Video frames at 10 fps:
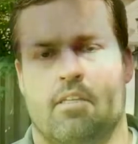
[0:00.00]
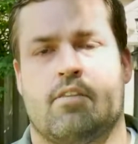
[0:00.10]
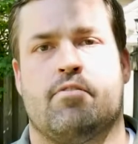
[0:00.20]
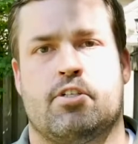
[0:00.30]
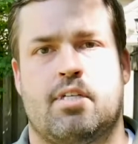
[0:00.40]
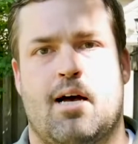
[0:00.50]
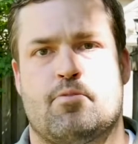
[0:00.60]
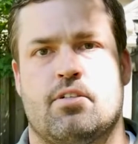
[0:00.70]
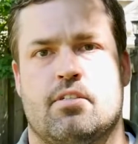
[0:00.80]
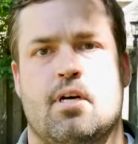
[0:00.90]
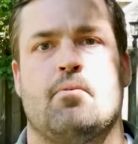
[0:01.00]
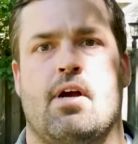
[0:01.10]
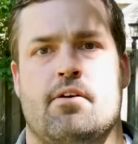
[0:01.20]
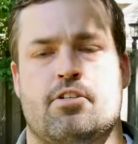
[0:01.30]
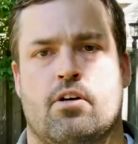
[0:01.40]
The first option, double
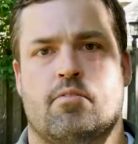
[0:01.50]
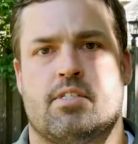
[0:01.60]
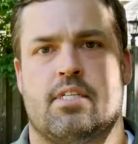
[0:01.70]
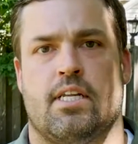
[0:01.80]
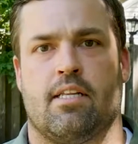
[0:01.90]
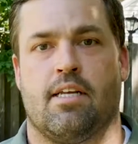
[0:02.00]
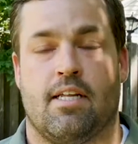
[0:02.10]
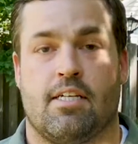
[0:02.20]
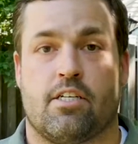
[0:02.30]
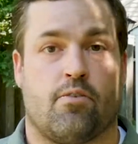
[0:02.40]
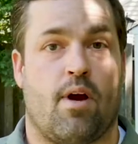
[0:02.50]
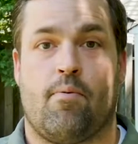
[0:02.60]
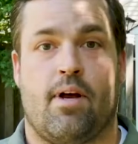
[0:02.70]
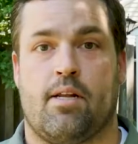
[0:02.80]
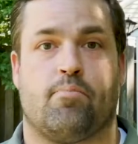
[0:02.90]
aeration overseeding. This is a great
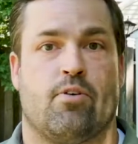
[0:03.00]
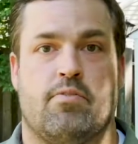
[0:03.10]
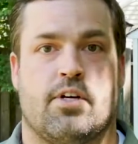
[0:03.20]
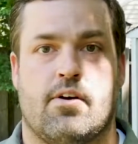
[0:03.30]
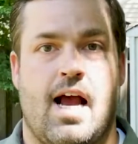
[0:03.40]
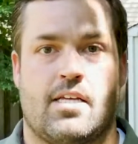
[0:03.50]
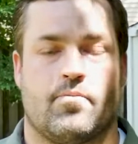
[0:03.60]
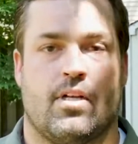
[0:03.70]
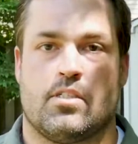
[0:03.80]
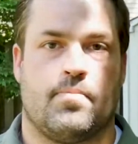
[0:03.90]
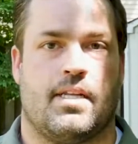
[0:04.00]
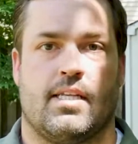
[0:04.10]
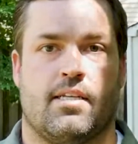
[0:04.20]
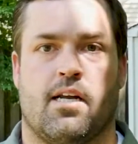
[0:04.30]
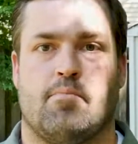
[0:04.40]
way to improve your grass without spending a
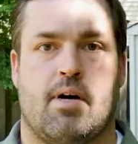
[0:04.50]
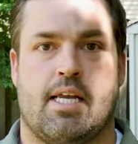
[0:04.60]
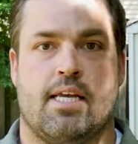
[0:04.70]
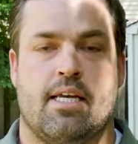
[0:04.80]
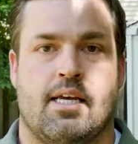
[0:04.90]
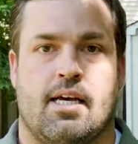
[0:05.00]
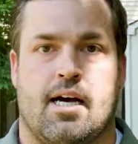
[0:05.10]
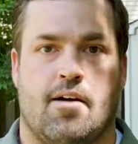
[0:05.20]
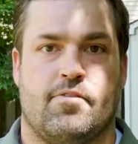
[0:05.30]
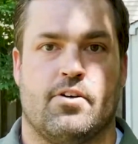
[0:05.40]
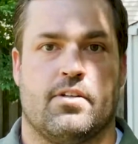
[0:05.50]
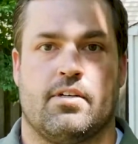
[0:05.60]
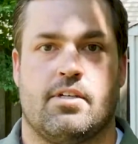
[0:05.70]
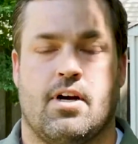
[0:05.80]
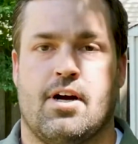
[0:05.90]
ton of money. If your
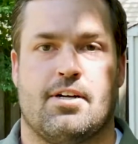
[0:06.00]
yard